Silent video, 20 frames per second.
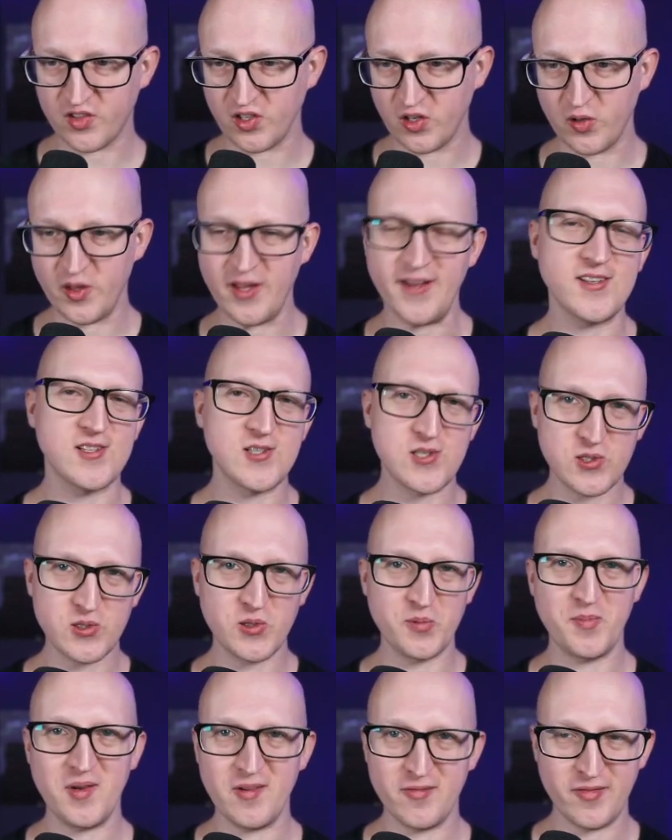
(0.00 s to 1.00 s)
So that
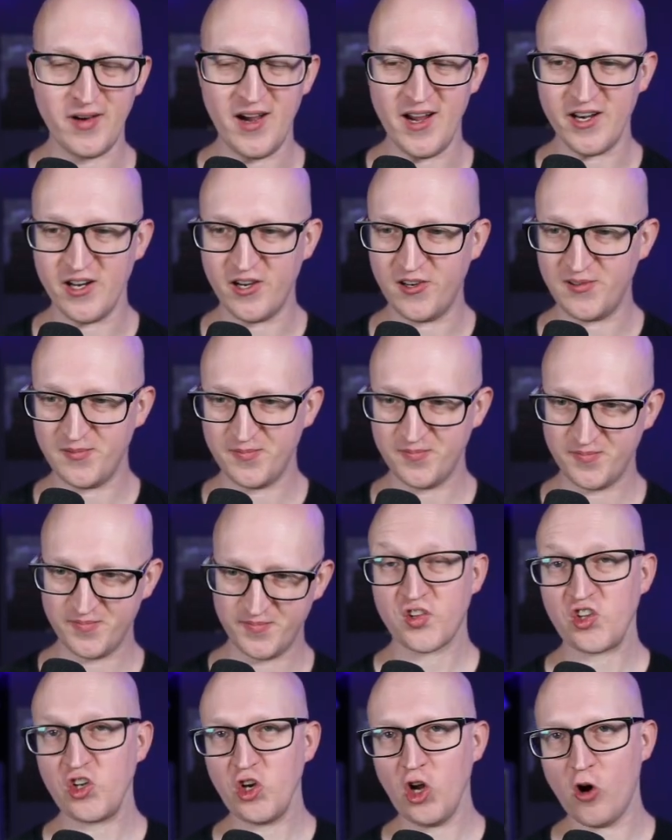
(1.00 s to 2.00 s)
should be fine now.
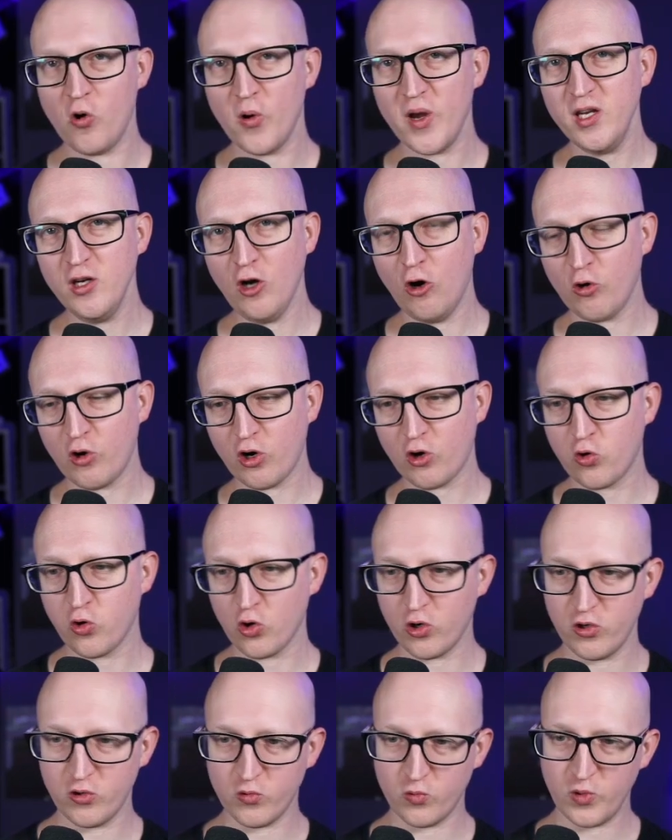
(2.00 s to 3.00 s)
So now in our
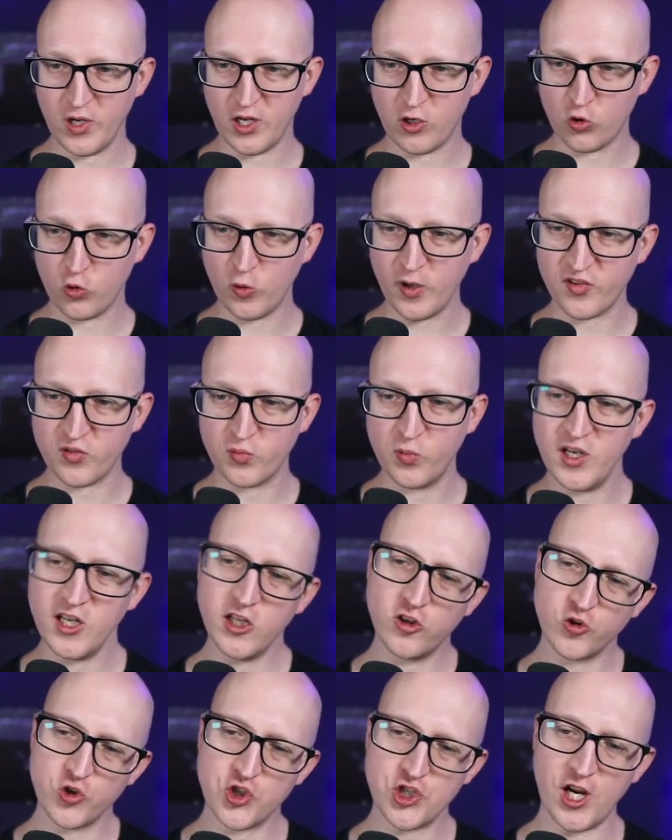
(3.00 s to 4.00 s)
curl request, we
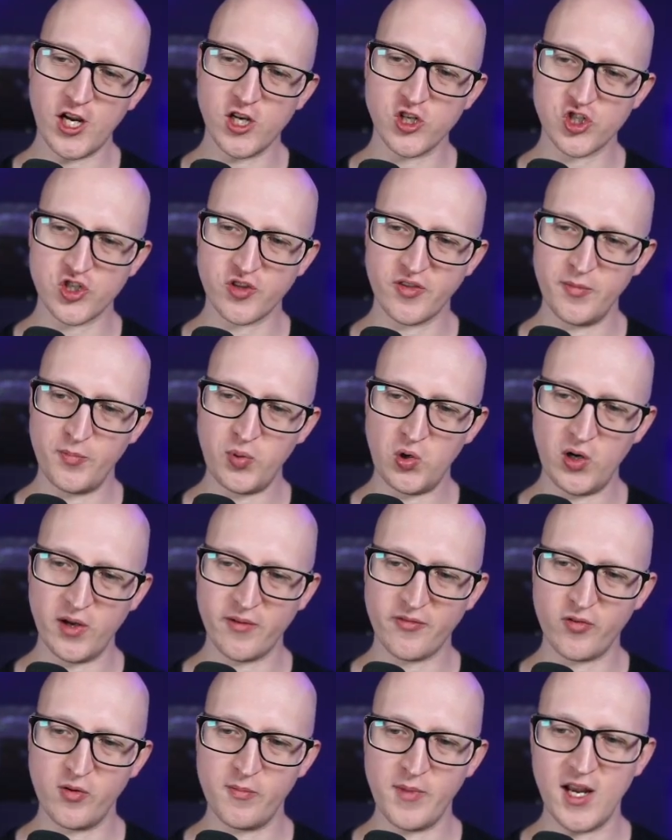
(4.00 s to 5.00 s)
need to change the
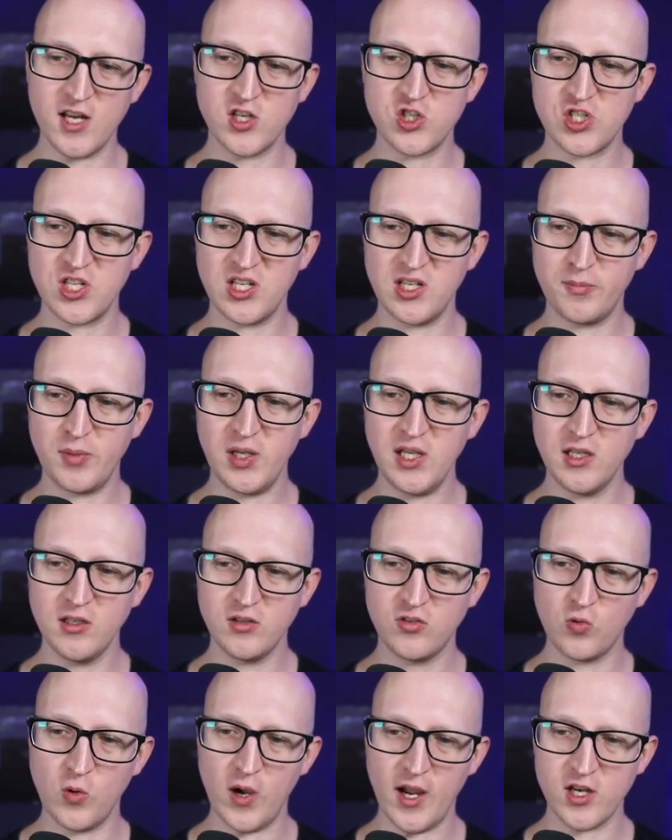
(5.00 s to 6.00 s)
port from
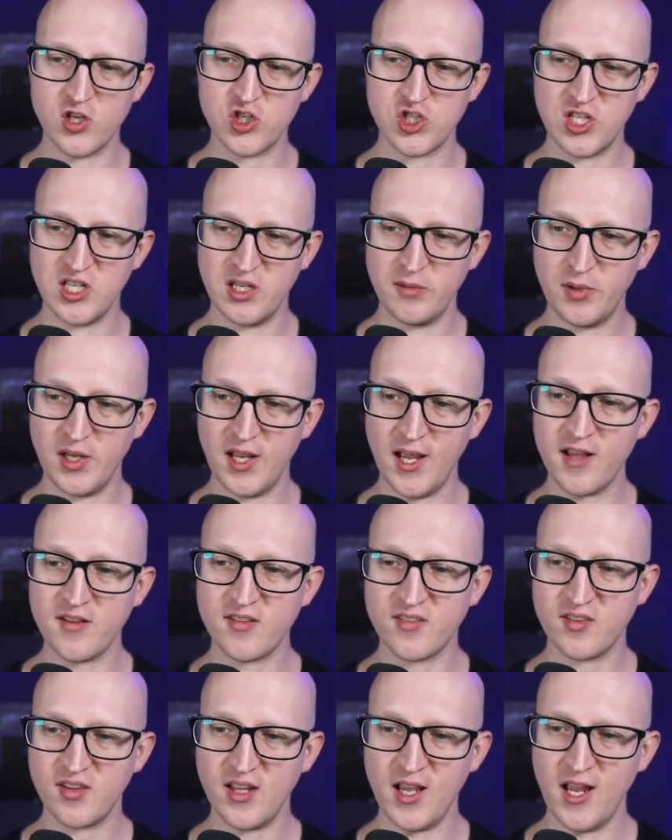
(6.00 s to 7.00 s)
HTTP to
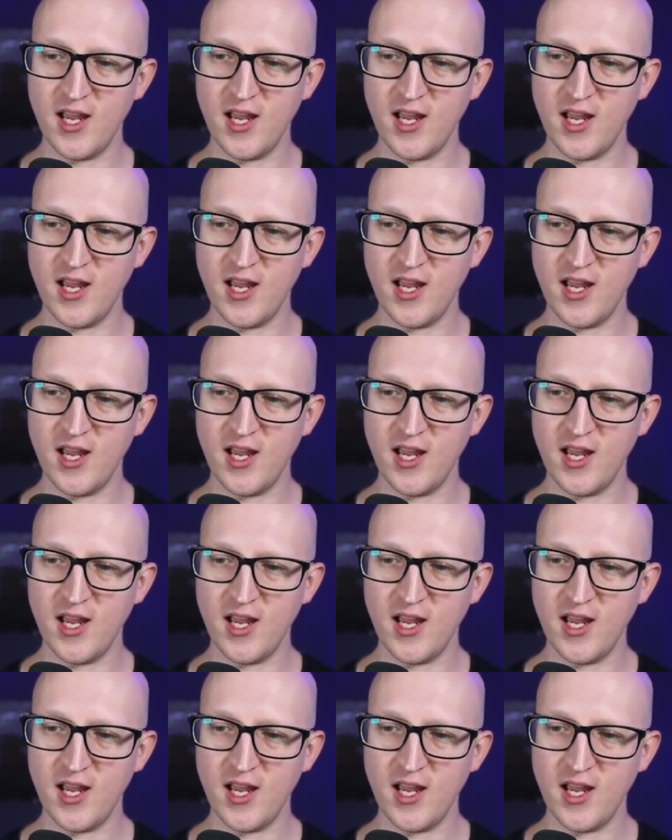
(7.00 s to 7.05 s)
HTTPS.